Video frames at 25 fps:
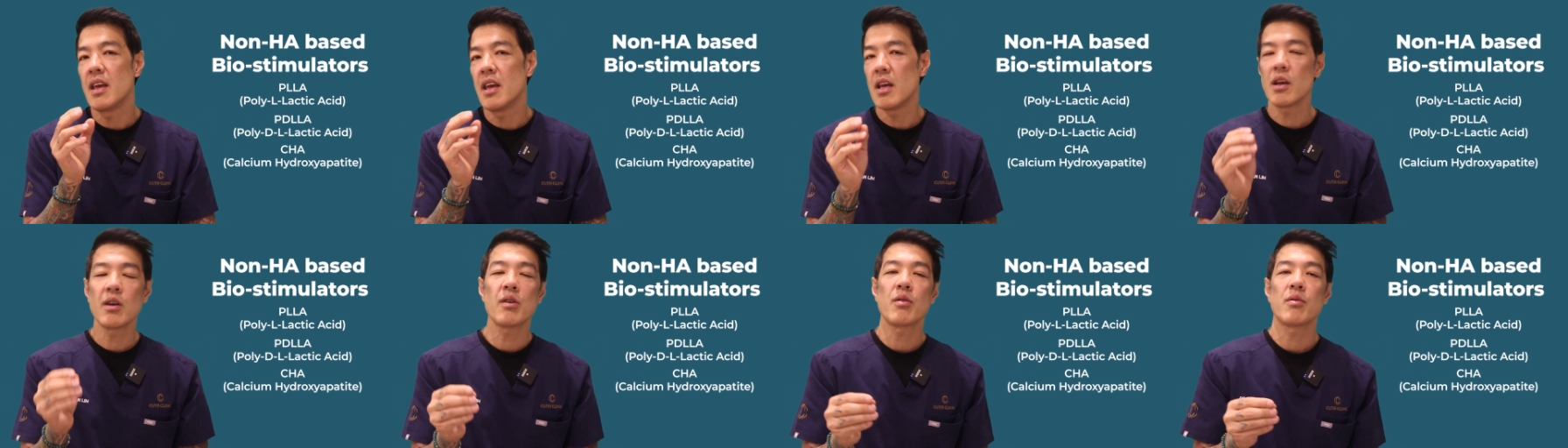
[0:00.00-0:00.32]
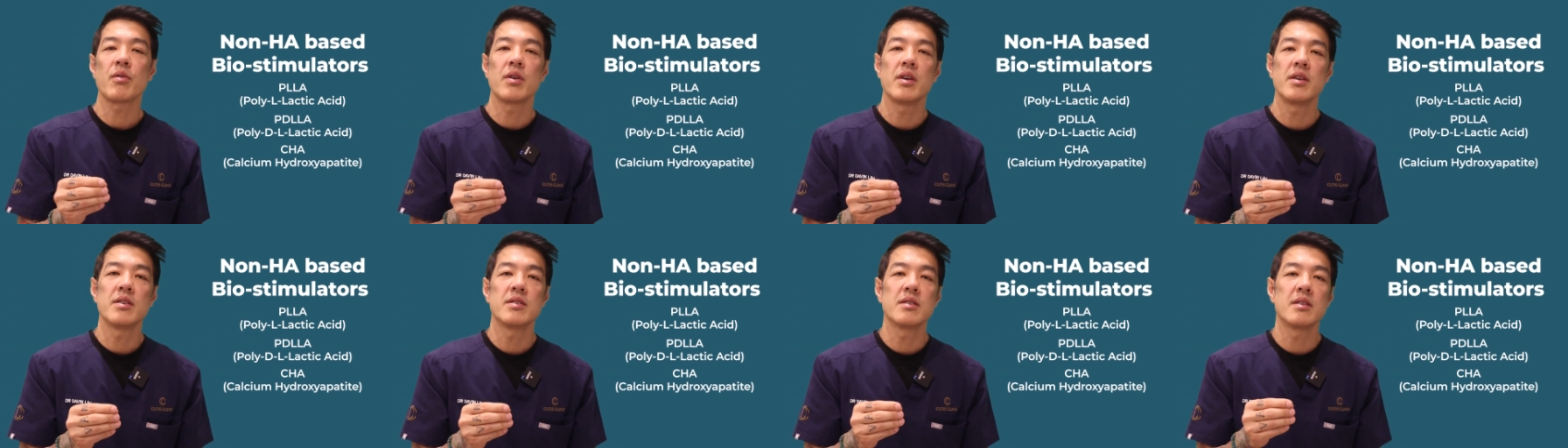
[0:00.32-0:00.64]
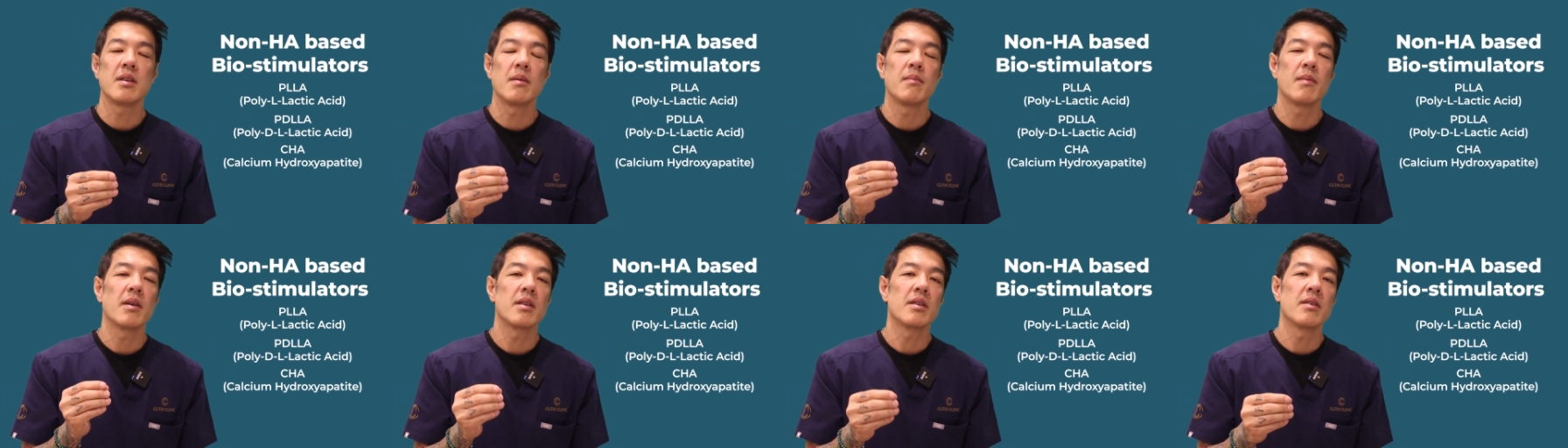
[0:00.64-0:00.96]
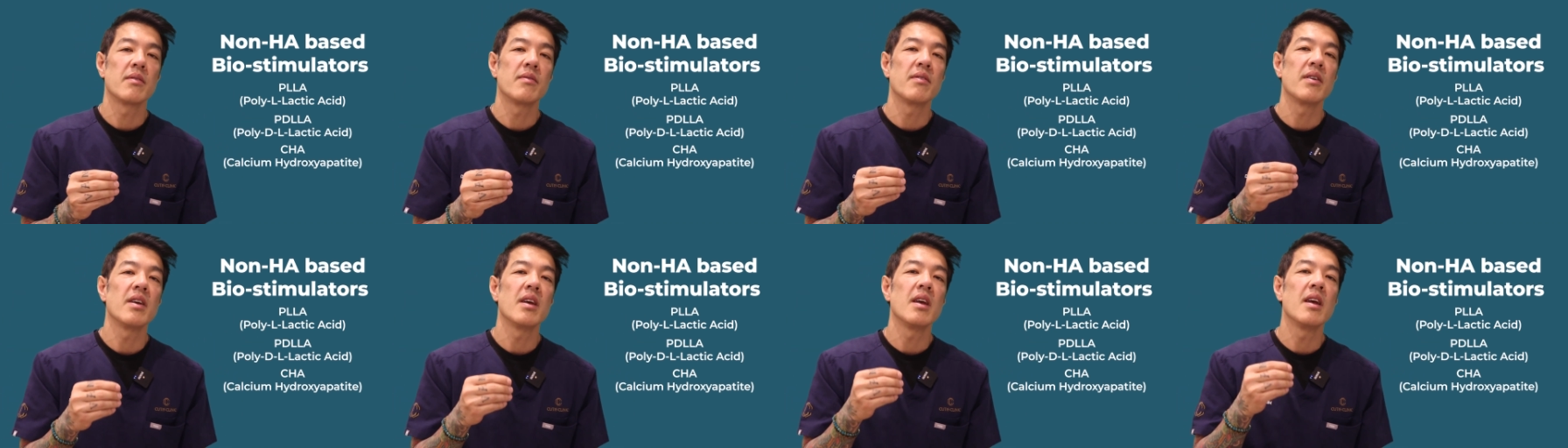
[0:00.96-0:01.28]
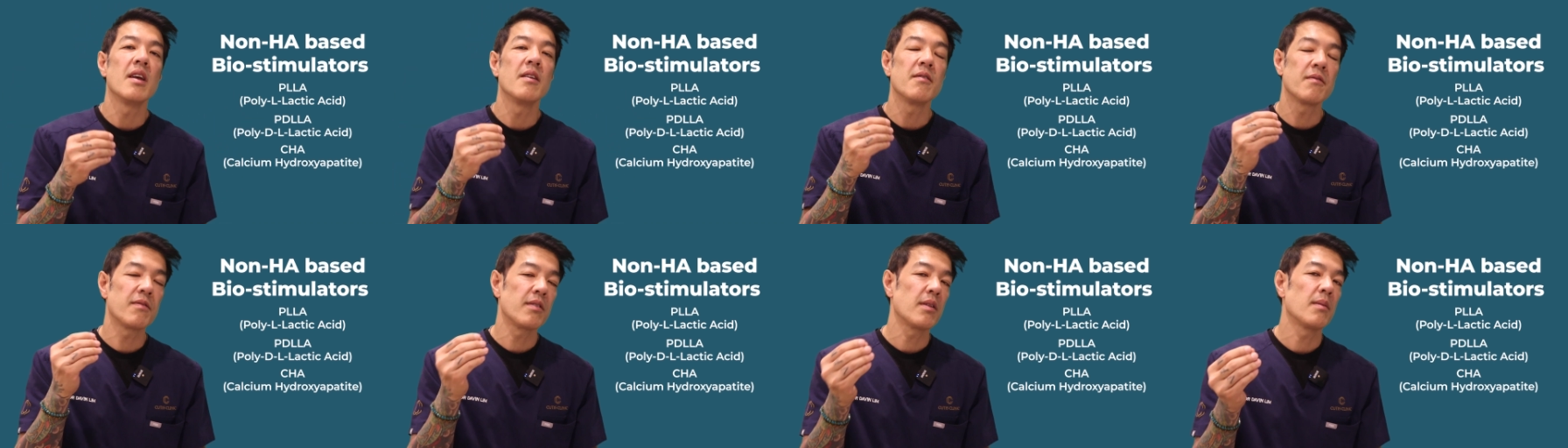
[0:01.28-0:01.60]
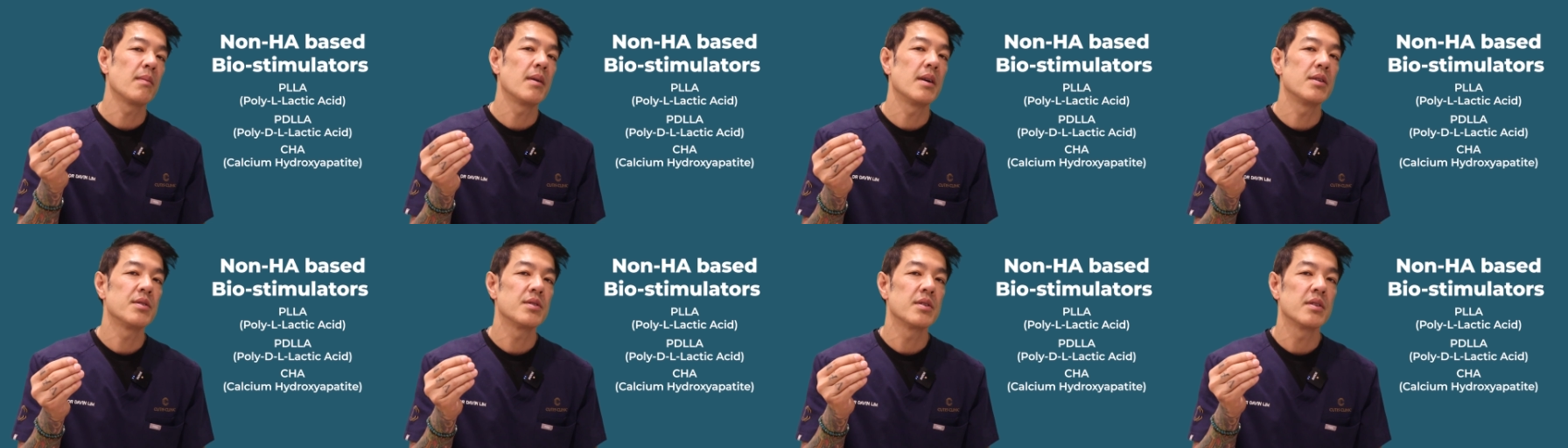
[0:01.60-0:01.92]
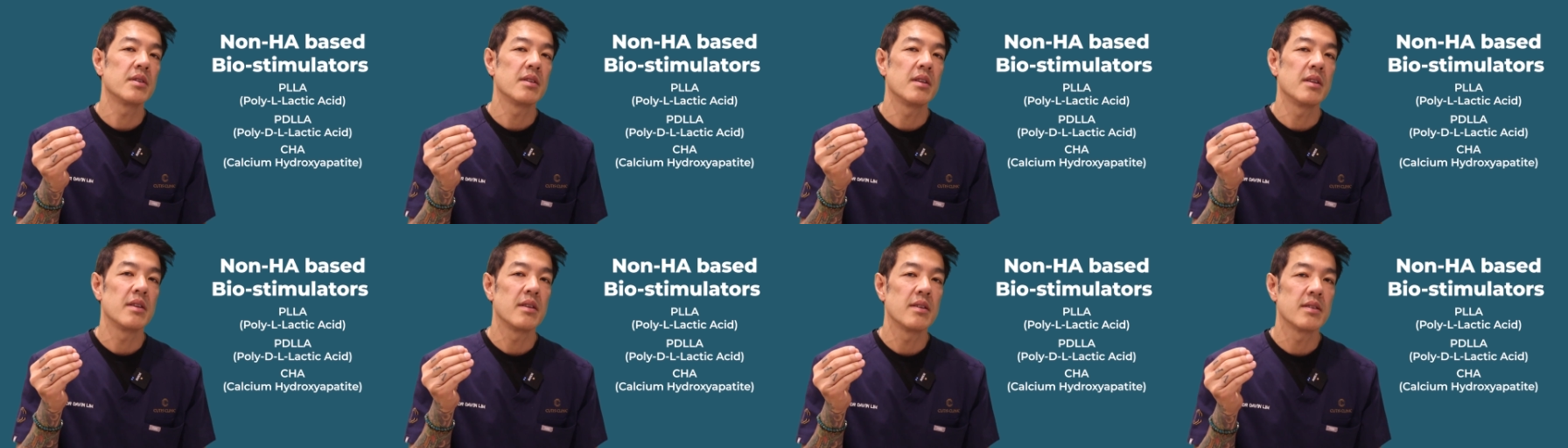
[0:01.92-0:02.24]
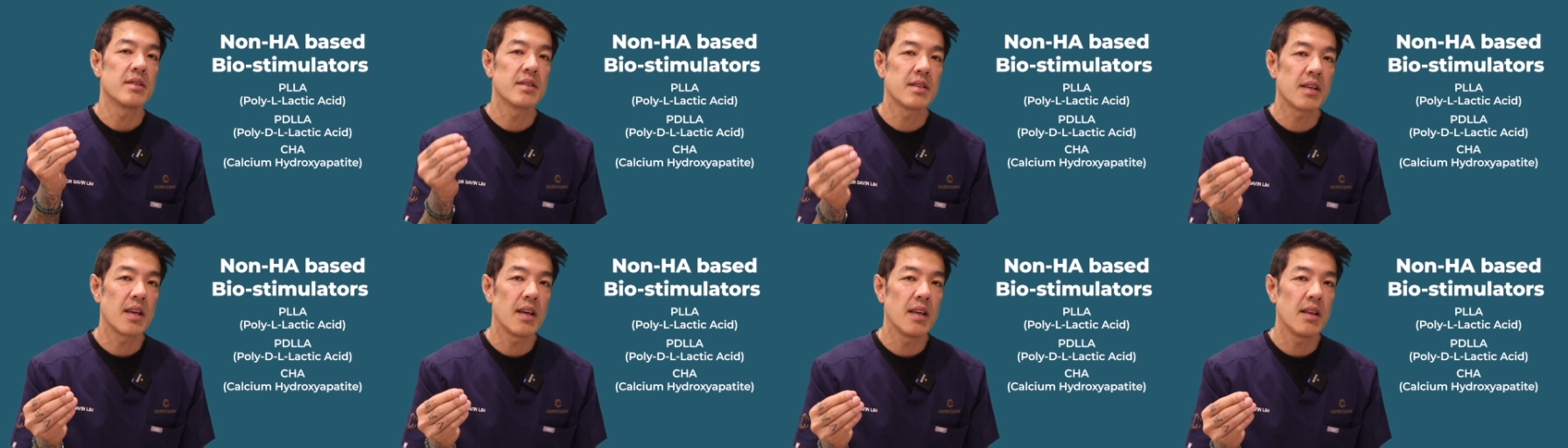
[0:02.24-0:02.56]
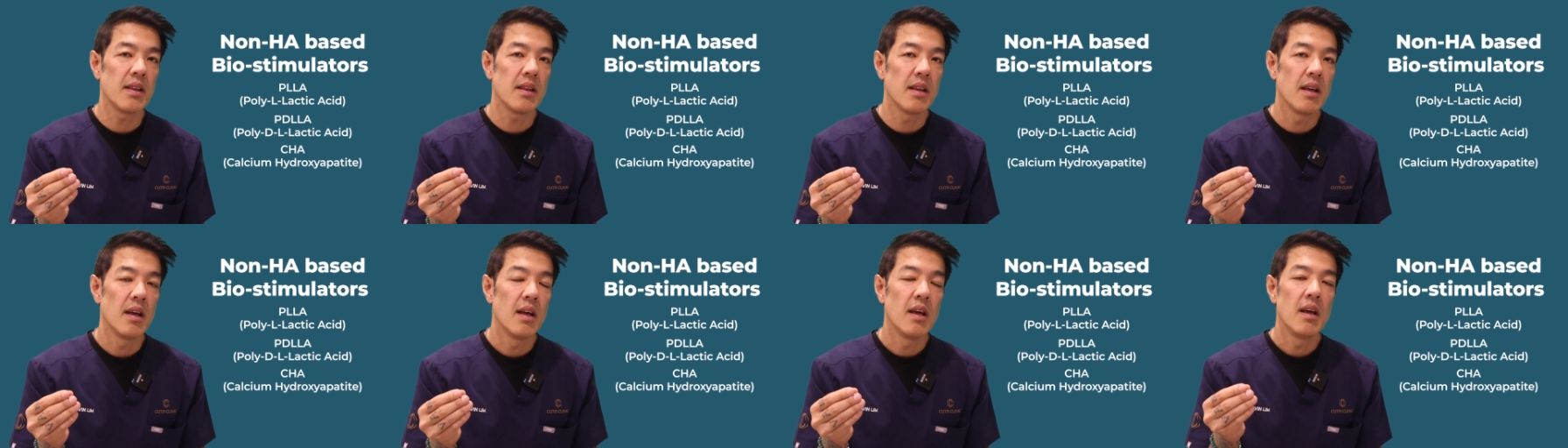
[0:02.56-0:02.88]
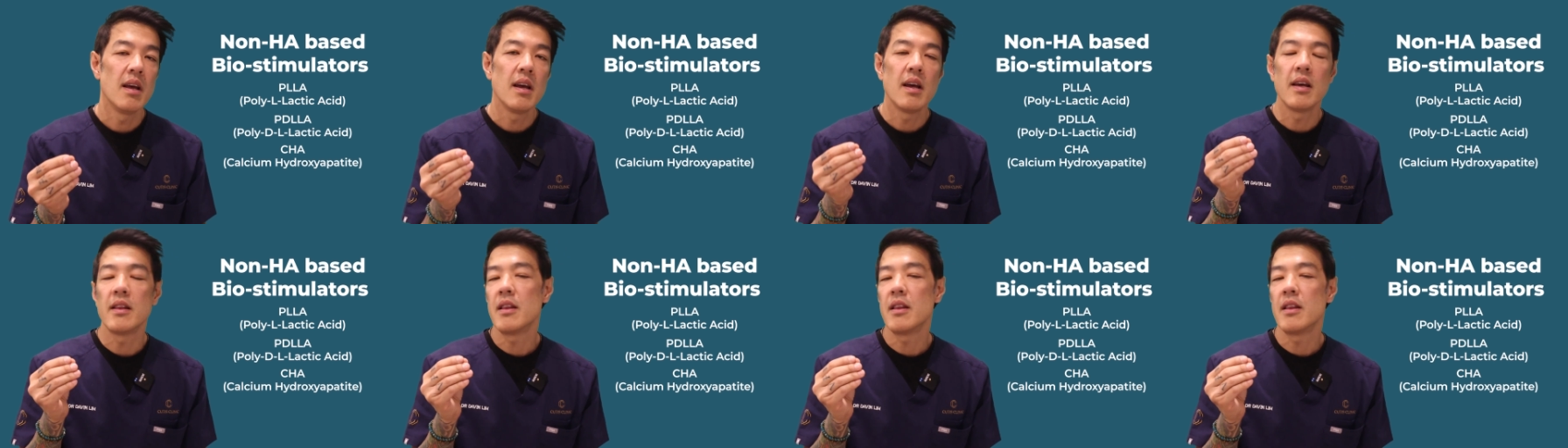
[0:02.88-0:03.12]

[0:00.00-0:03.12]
increase the amount of inflammation in your skin